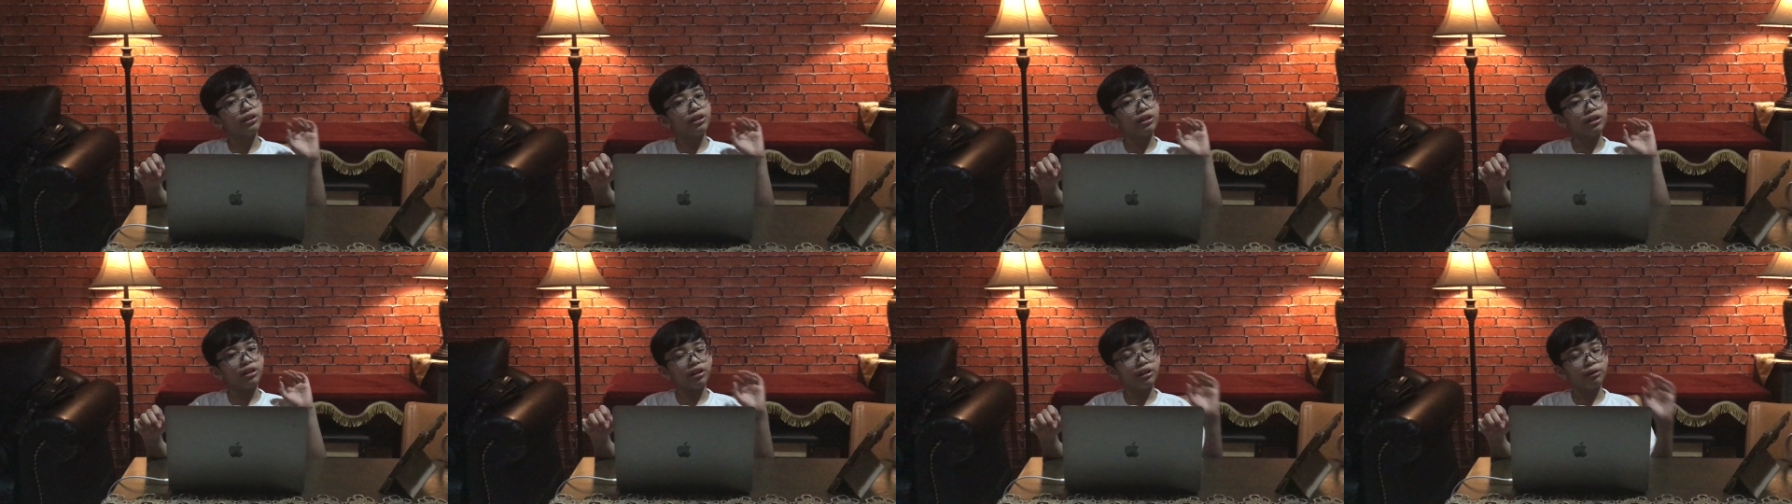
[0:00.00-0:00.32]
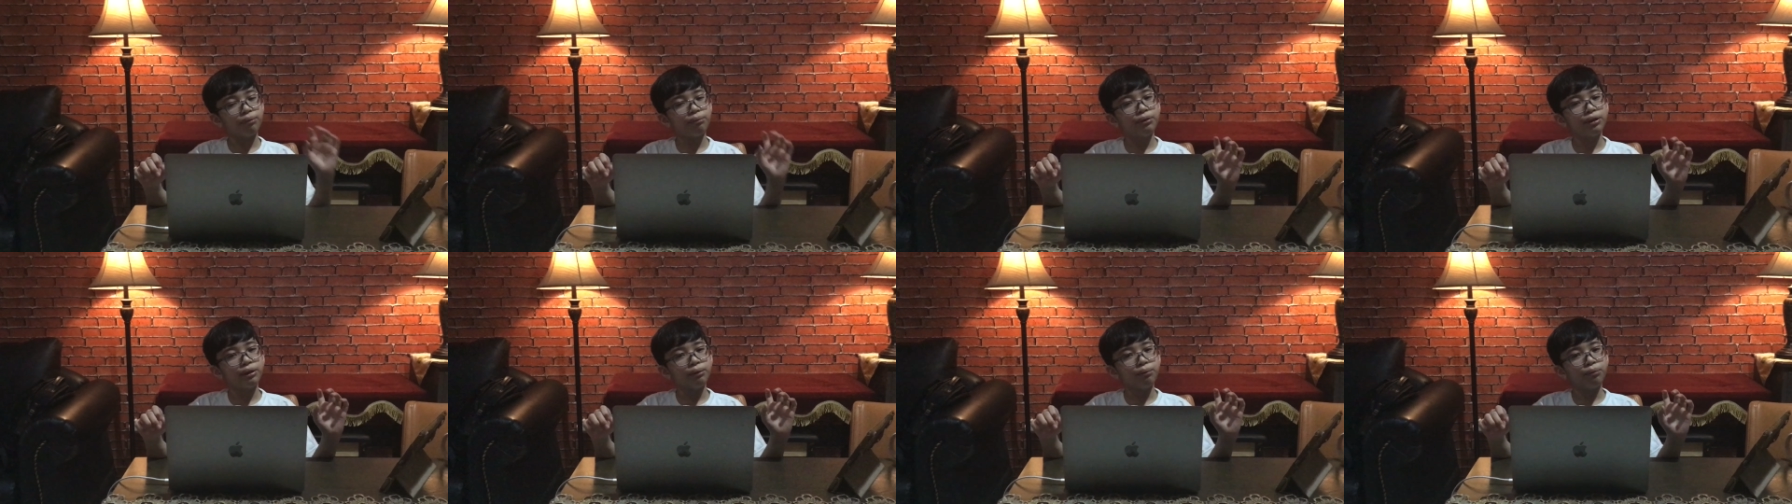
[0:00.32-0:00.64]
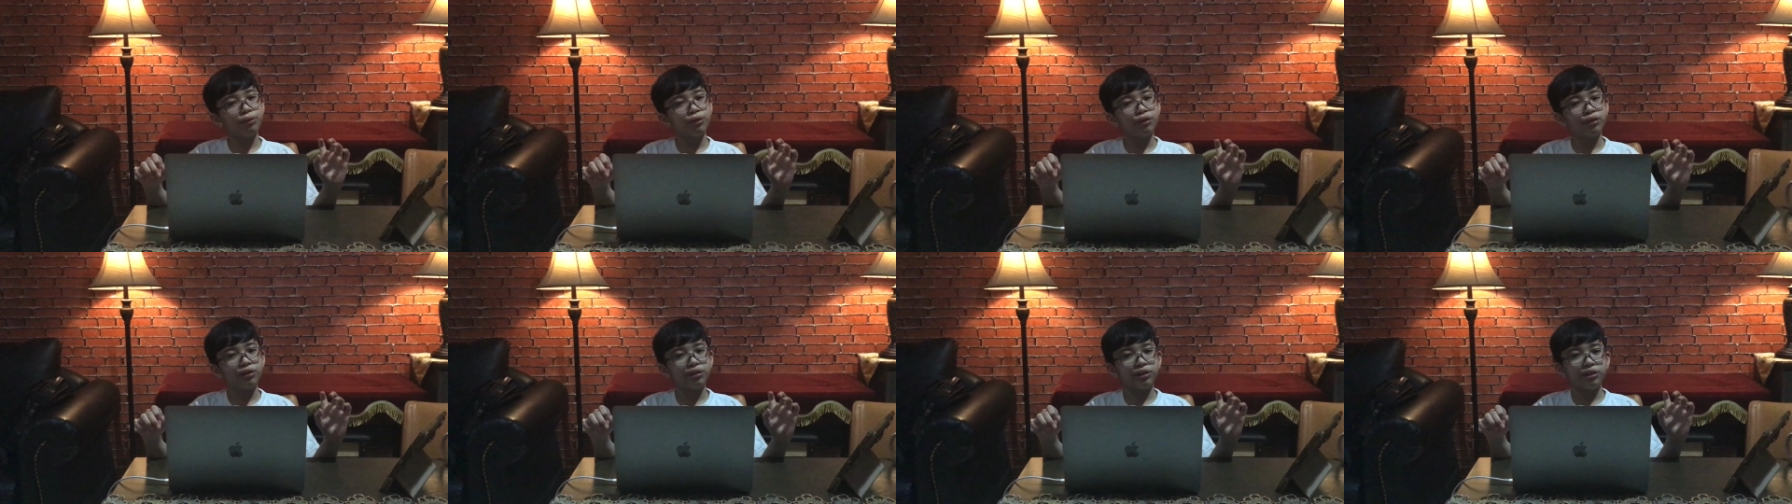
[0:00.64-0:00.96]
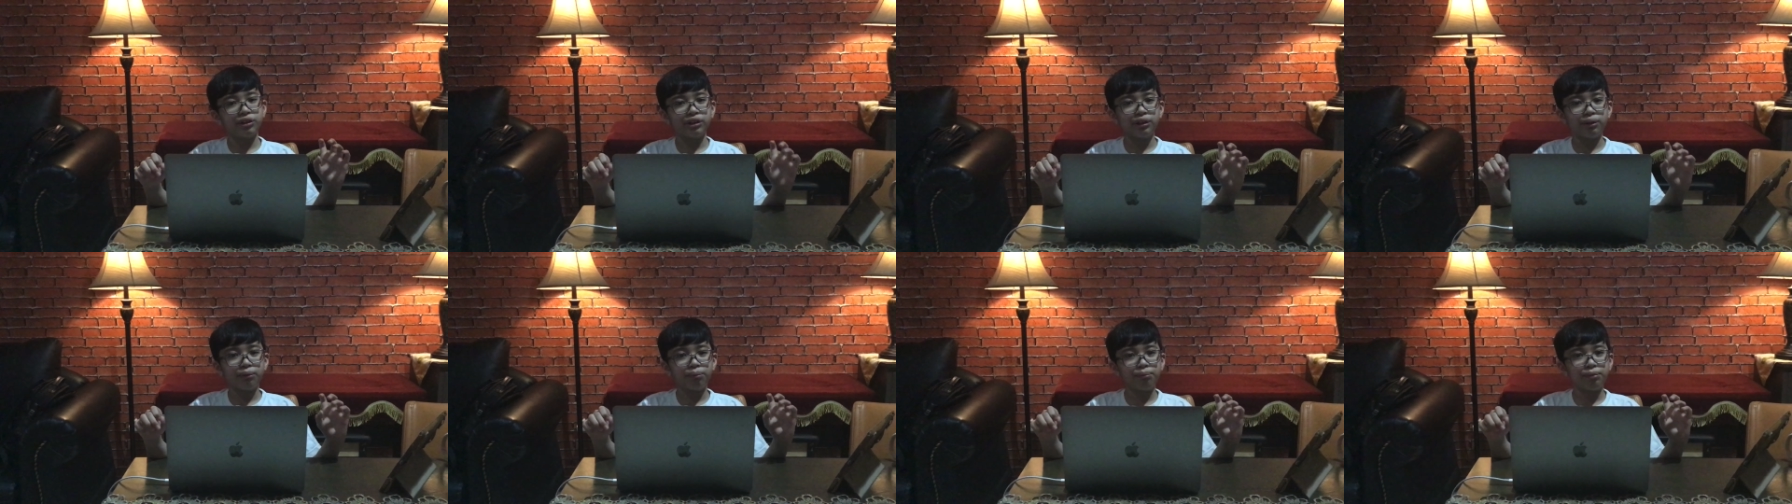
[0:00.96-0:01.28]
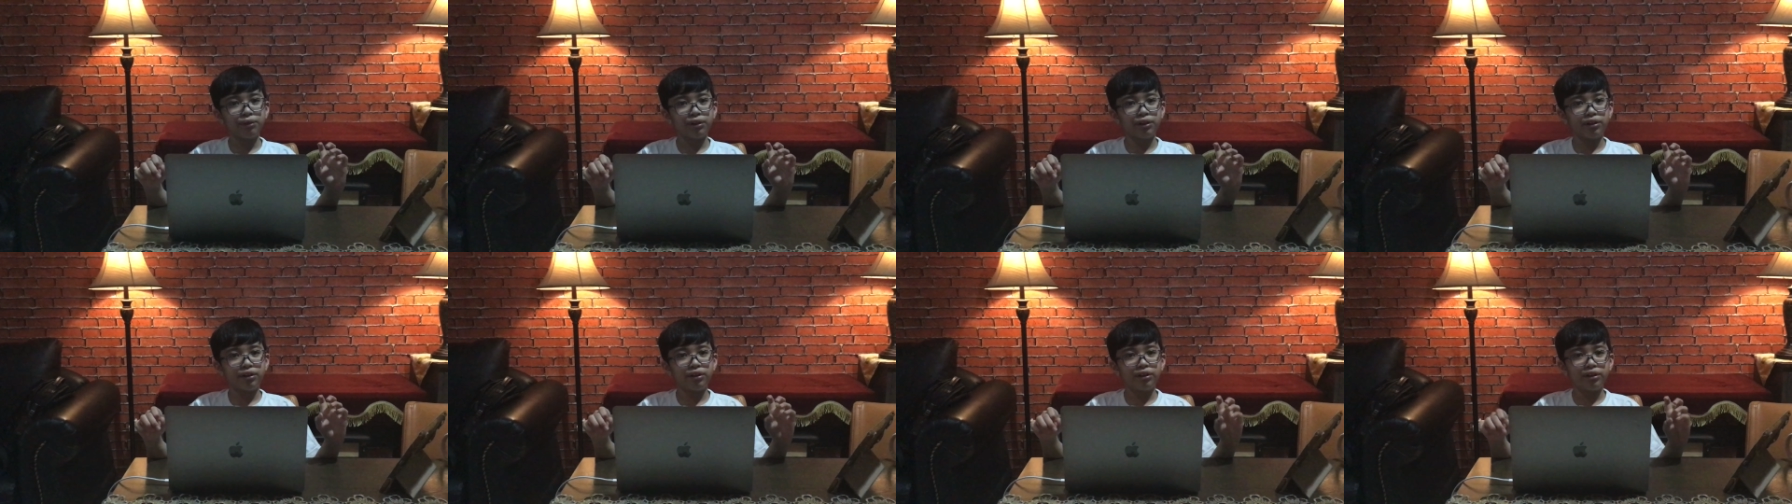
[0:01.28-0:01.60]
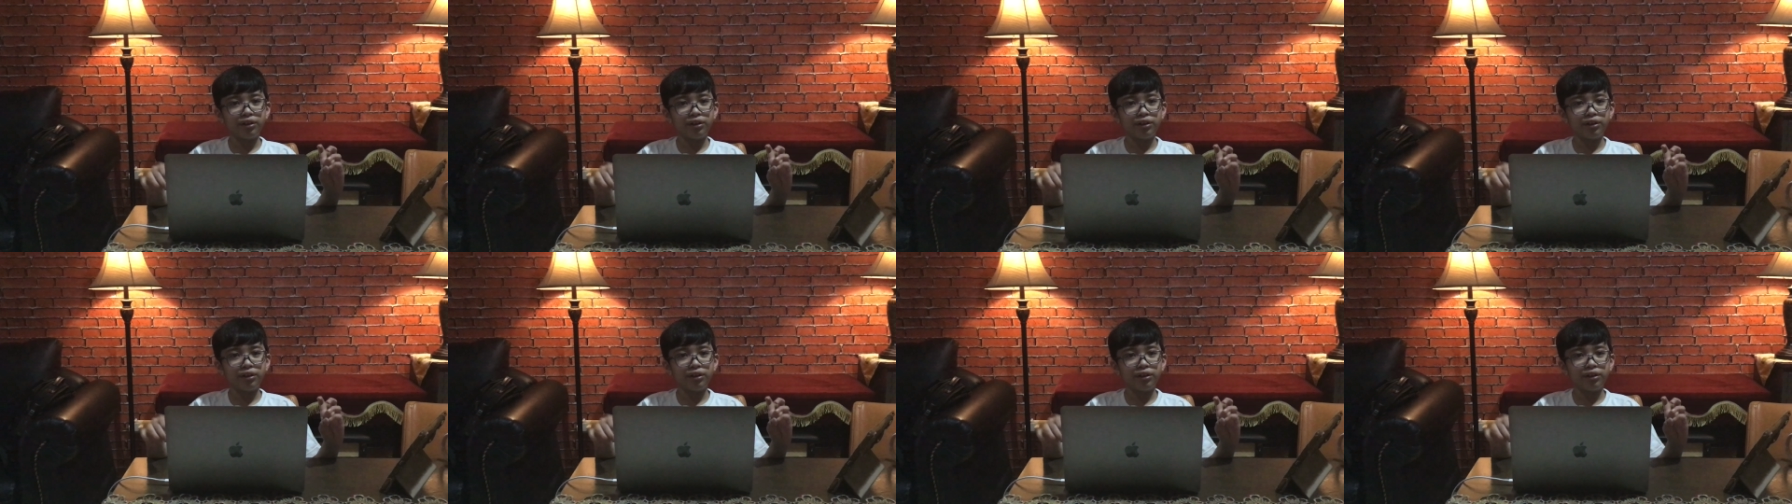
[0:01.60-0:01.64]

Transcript: a little bit more simpler.